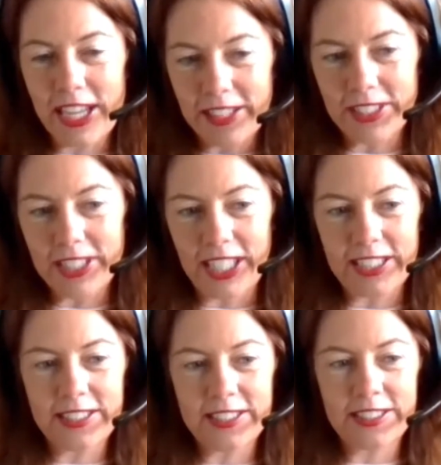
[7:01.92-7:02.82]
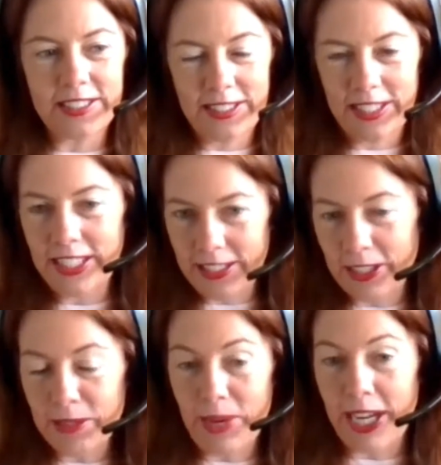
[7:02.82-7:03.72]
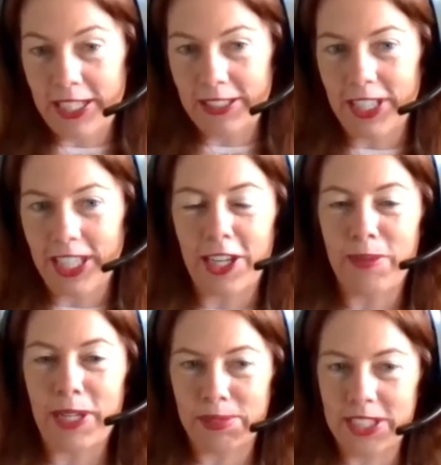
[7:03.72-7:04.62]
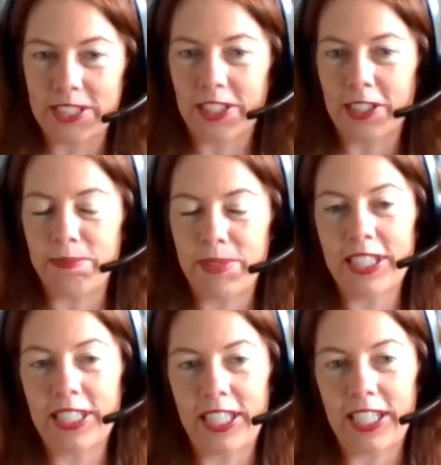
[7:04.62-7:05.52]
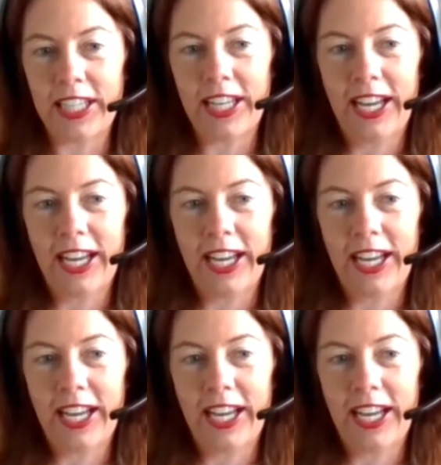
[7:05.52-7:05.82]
I realized in my, what I call my police car epiphany,